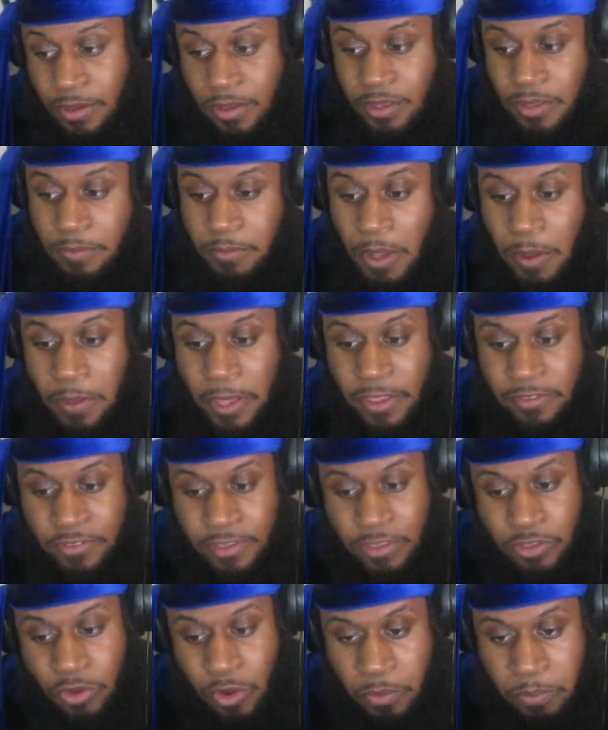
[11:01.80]
Probably has the
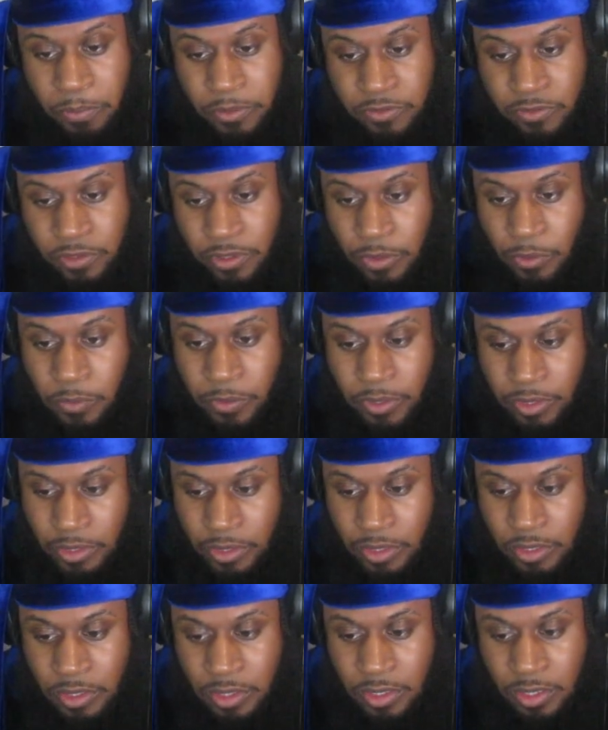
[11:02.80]
dopest looking one.
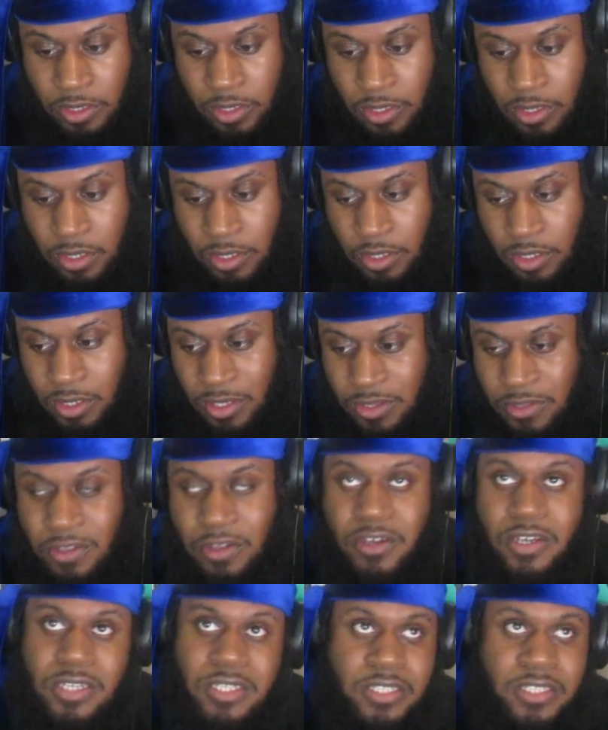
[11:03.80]
It's,
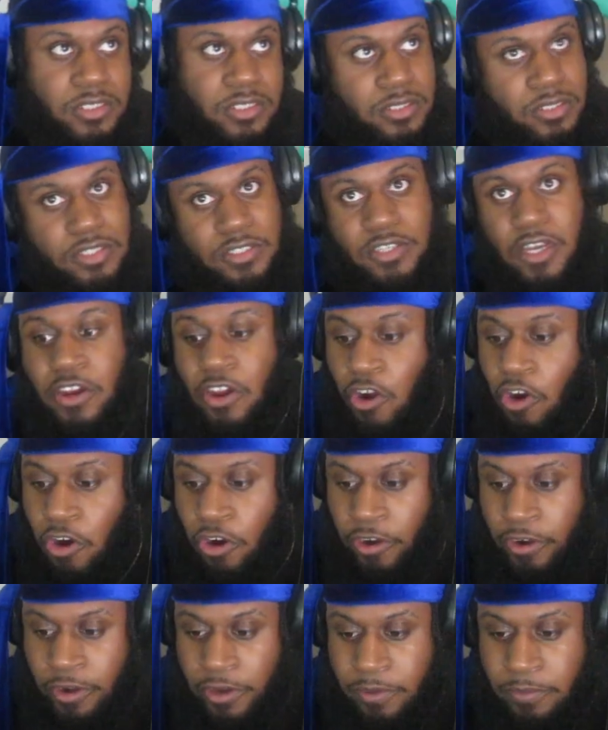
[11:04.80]
uh, it's kind of
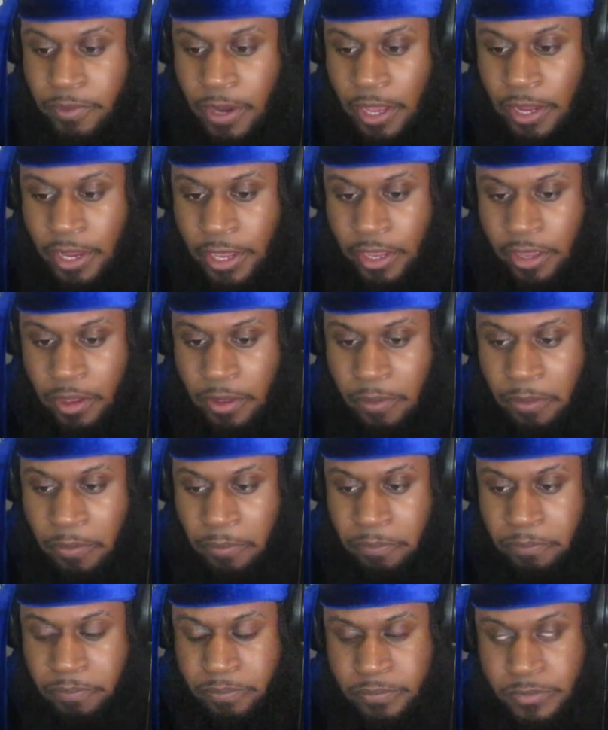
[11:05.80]
hard. Kind of like
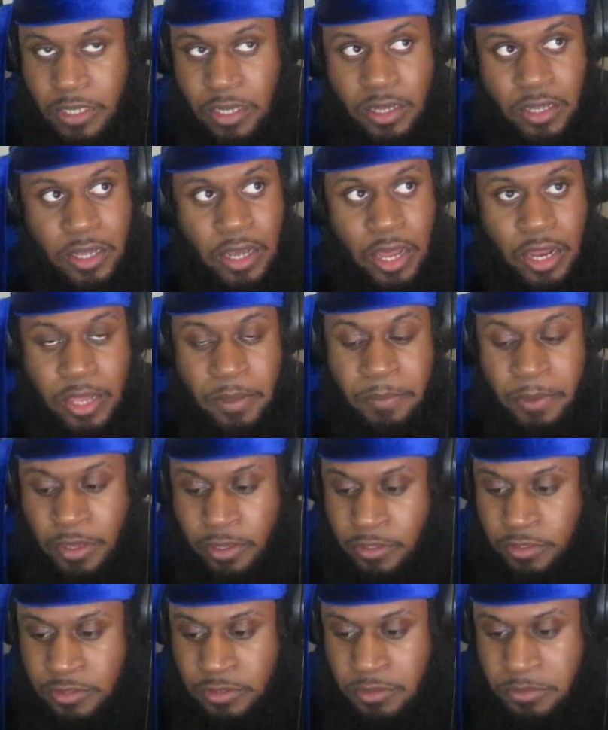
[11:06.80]
um
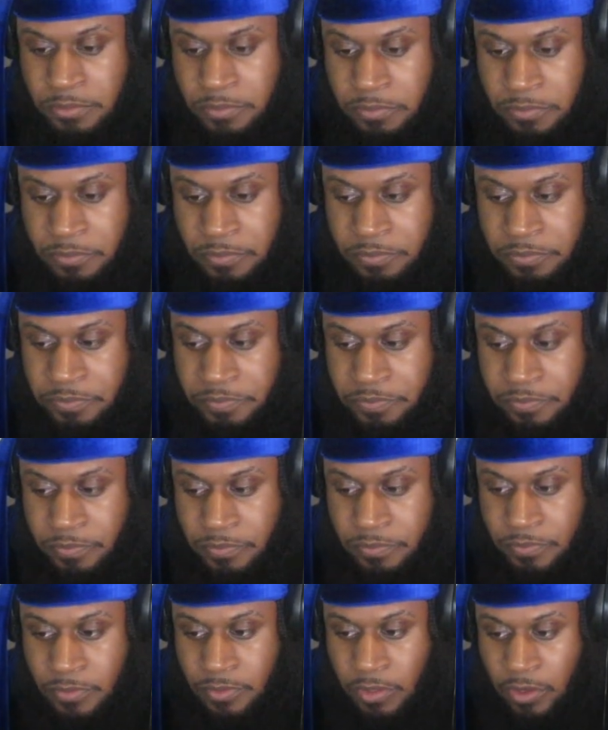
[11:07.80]
Halibel.
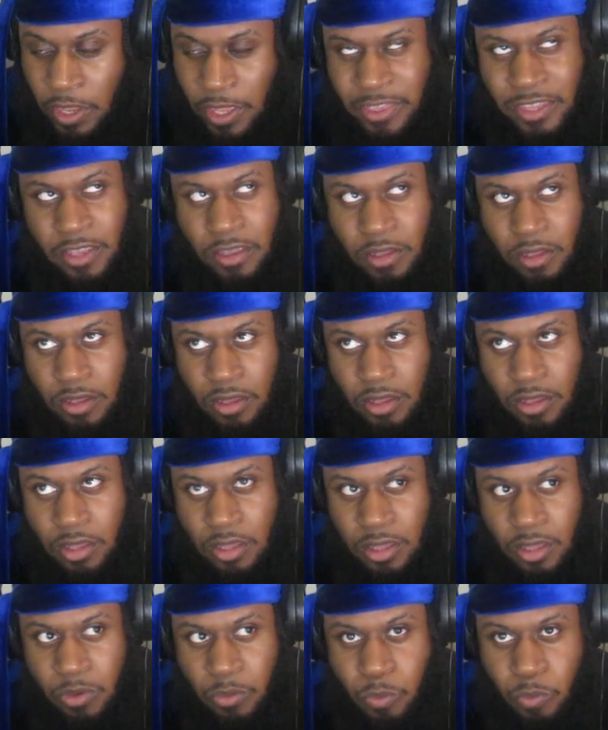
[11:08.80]
I think
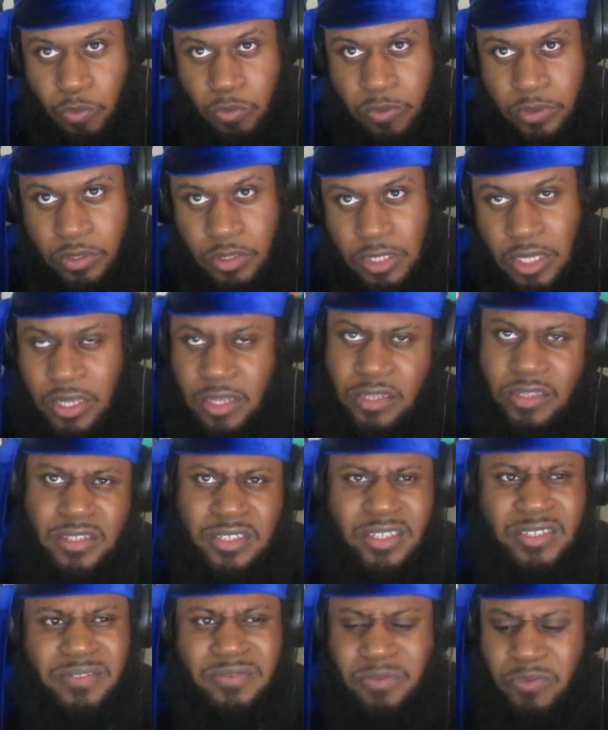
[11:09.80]
uh yeah,
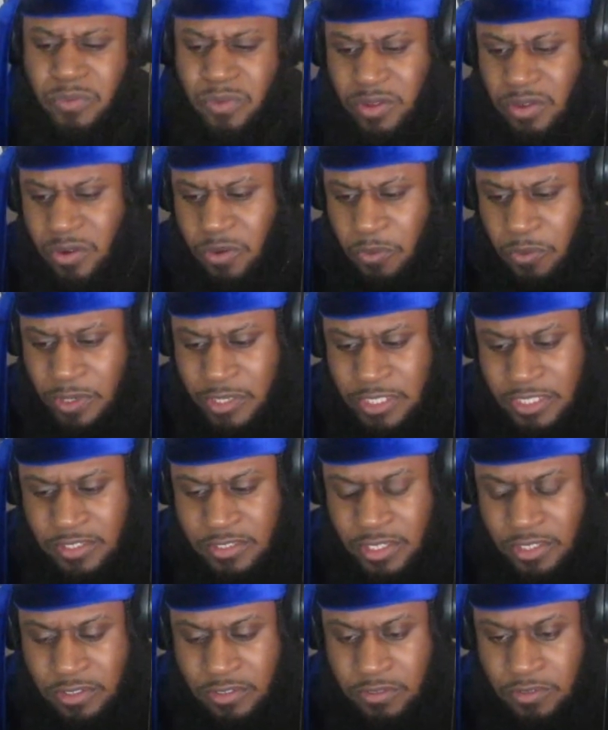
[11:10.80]
her release
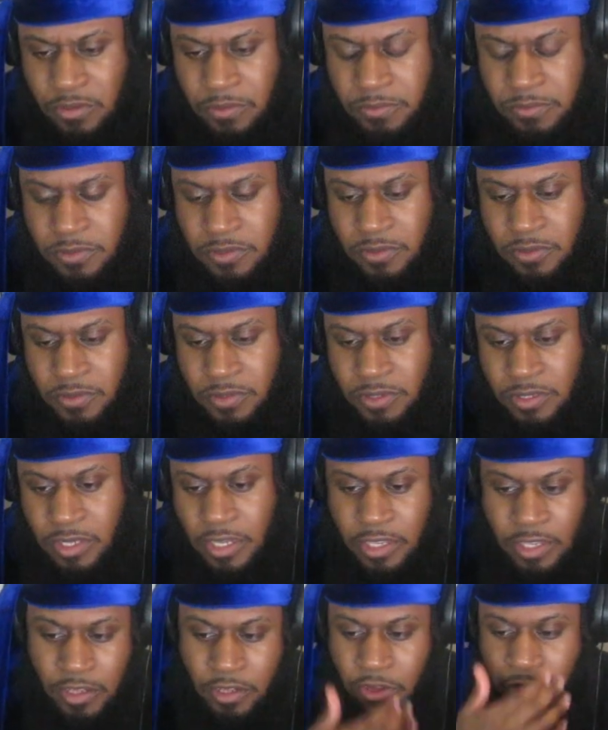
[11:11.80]
date is dope too.
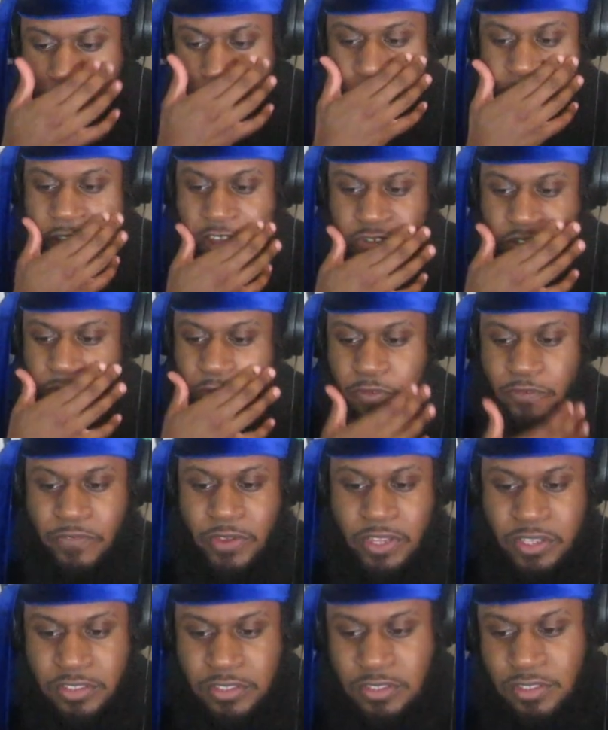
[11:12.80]
And a little mask over
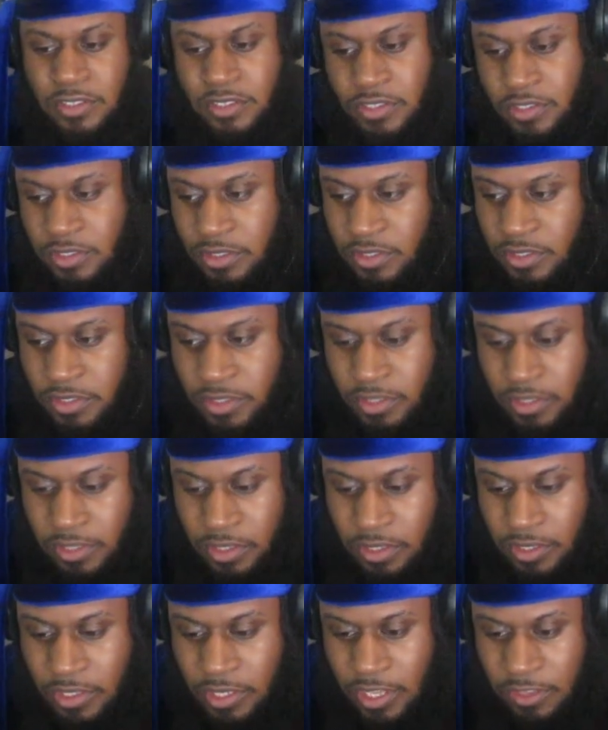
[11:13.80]
face.
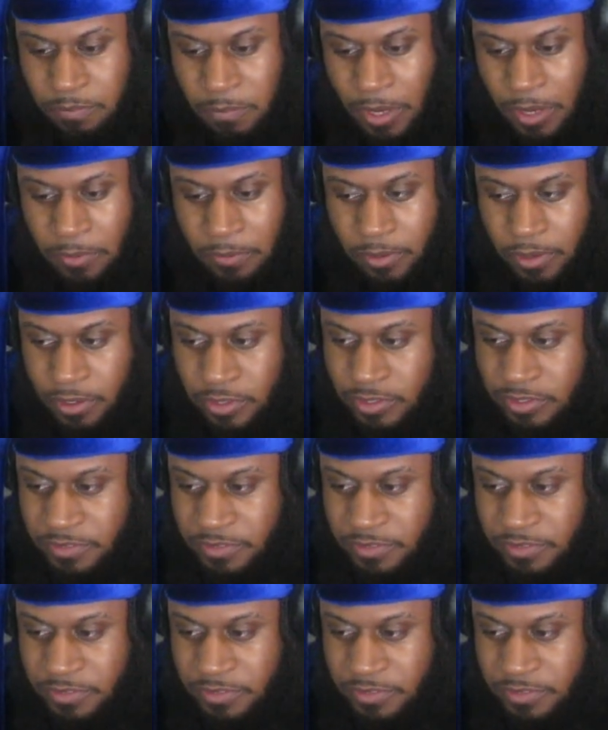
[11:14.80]
That's babe though.